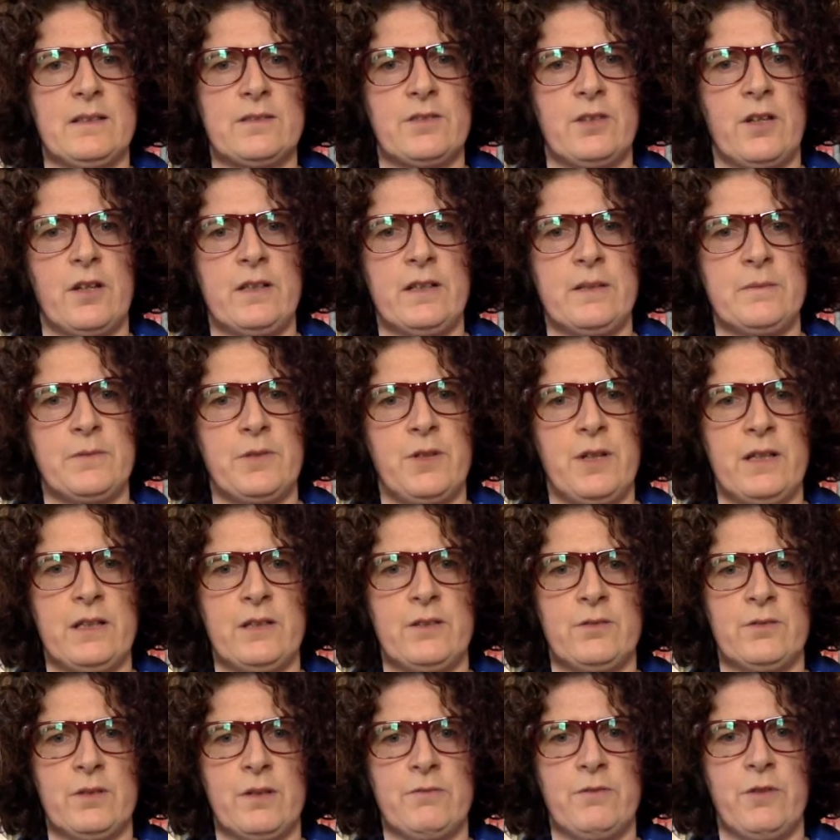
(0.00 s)
Sorry, I'm trying
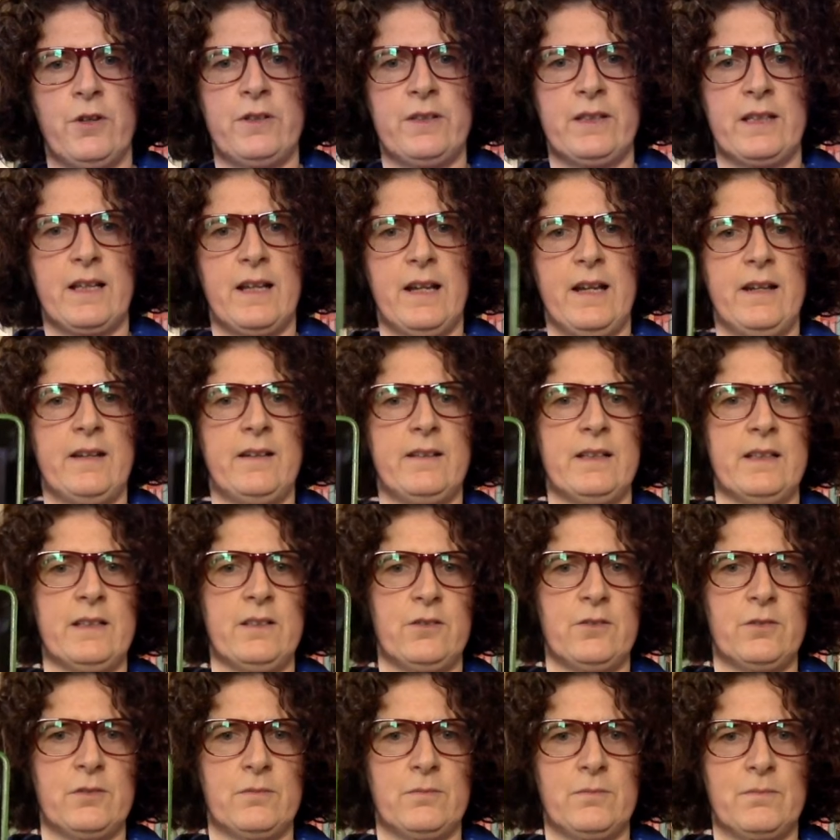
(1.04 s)
to avoid the glare and
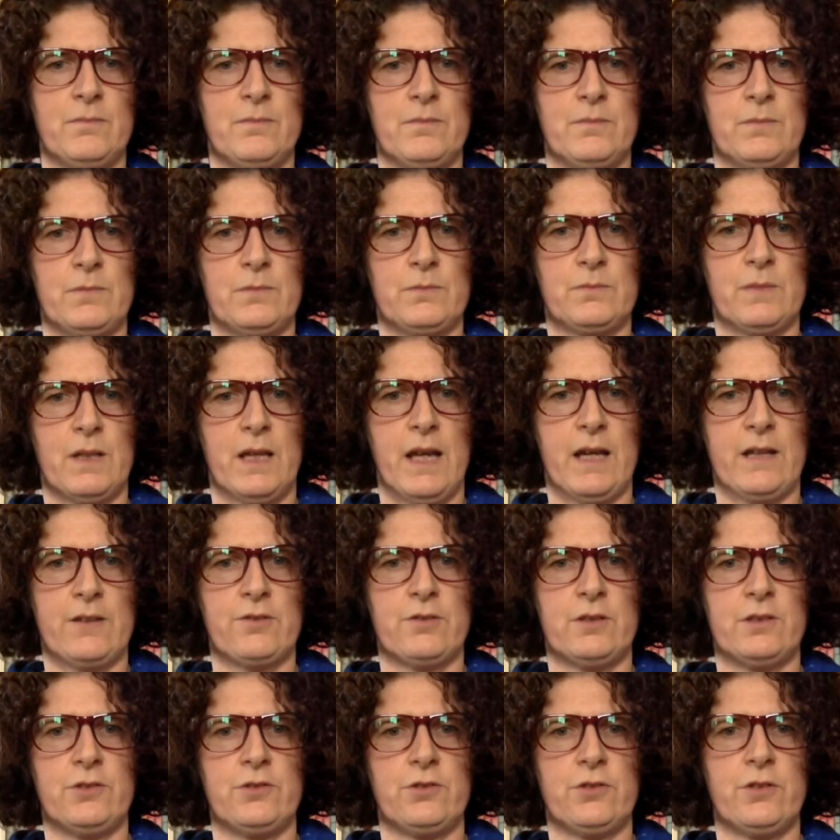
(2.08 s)
to
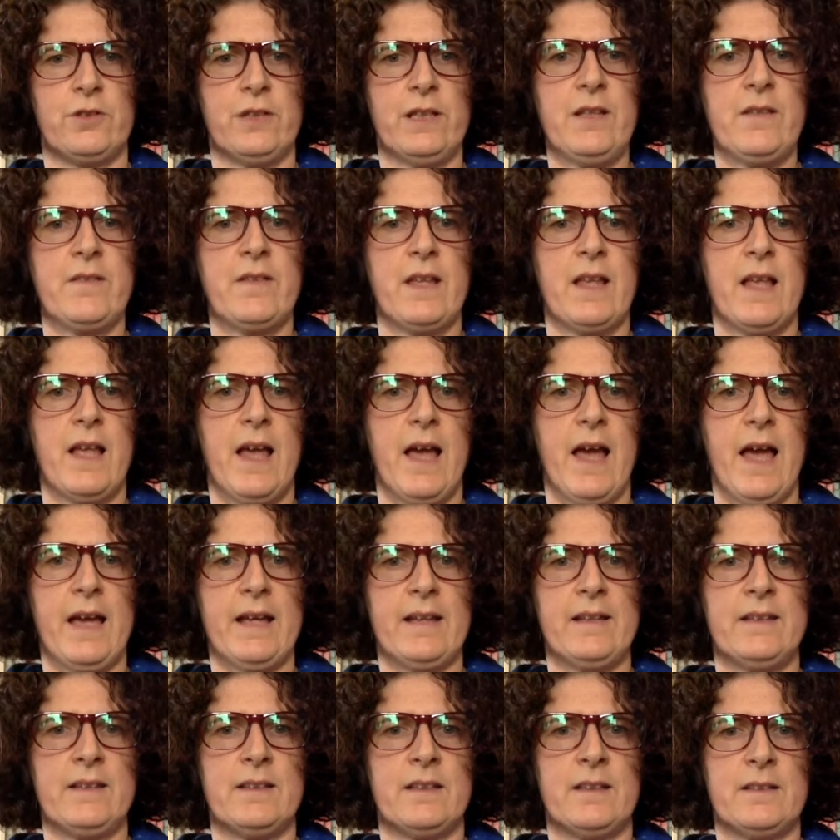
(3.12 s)
actually show it.
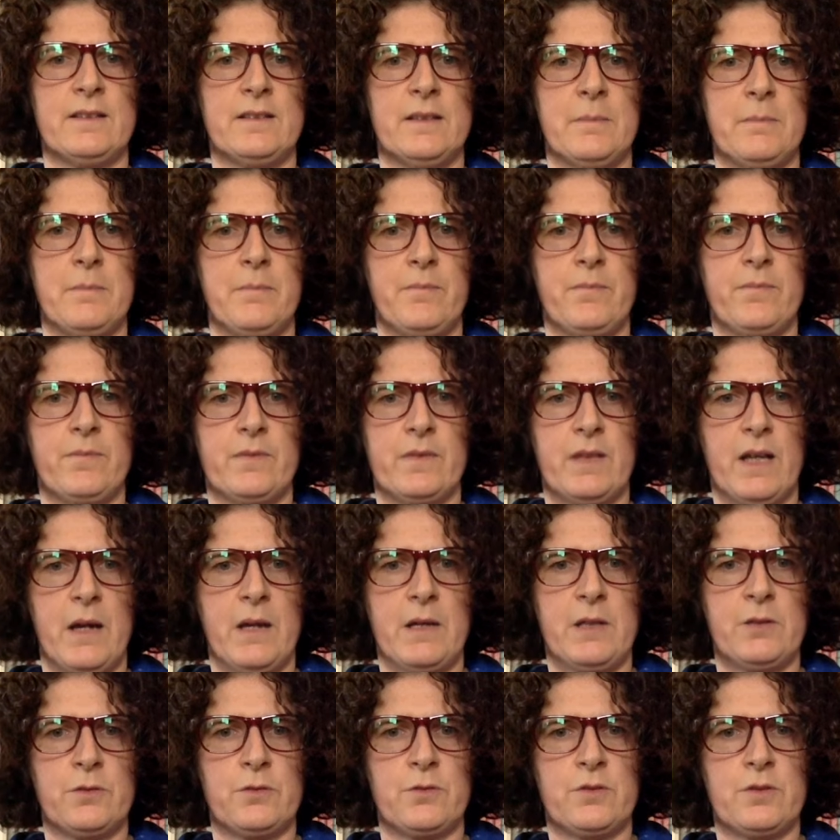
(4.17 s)
And I
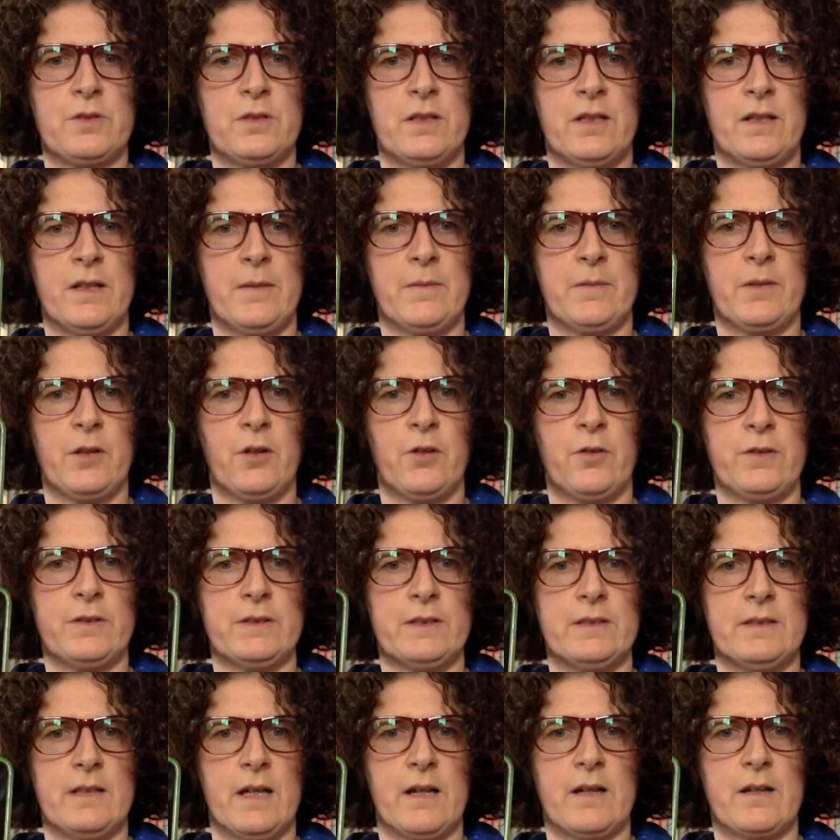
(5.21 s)
used the glow in
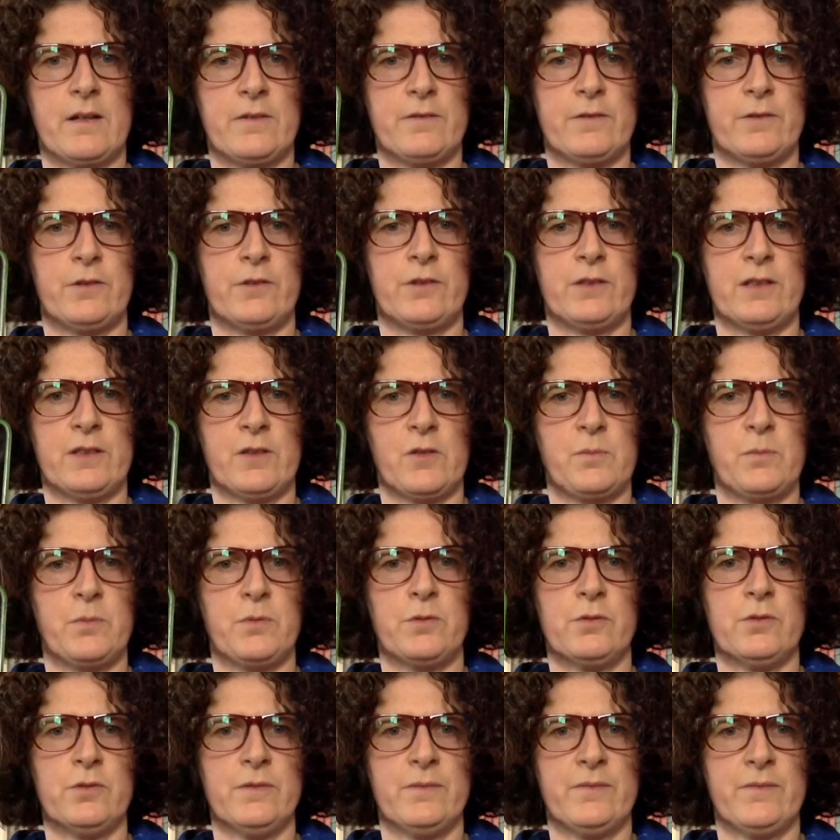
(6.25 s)
the dark for the
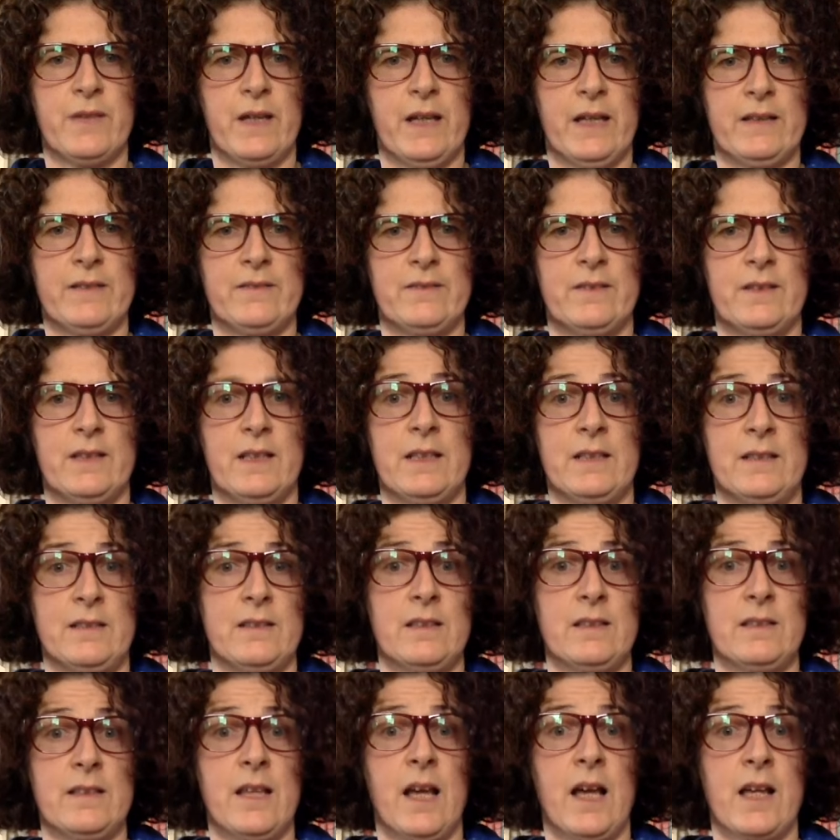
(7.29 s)
spool, and
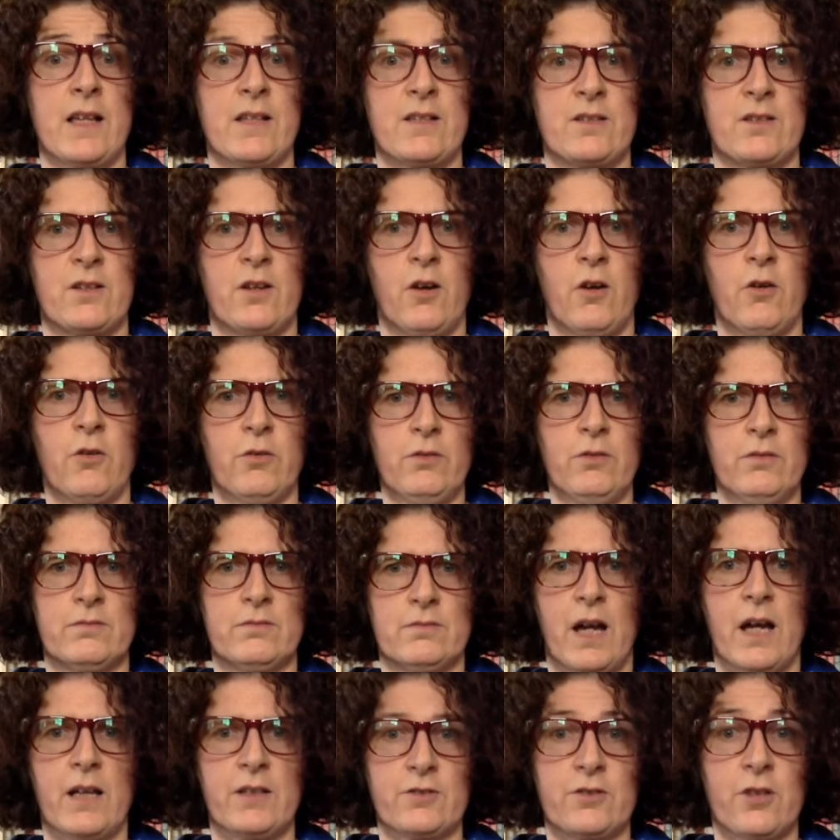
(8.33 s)
it does glow.
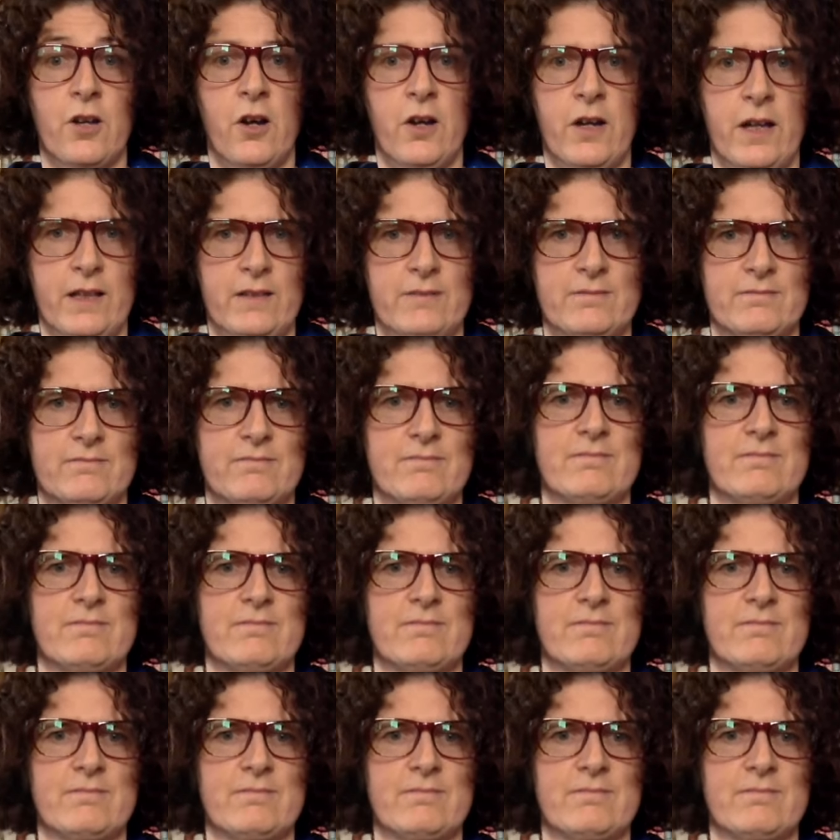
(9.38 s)
I saw it.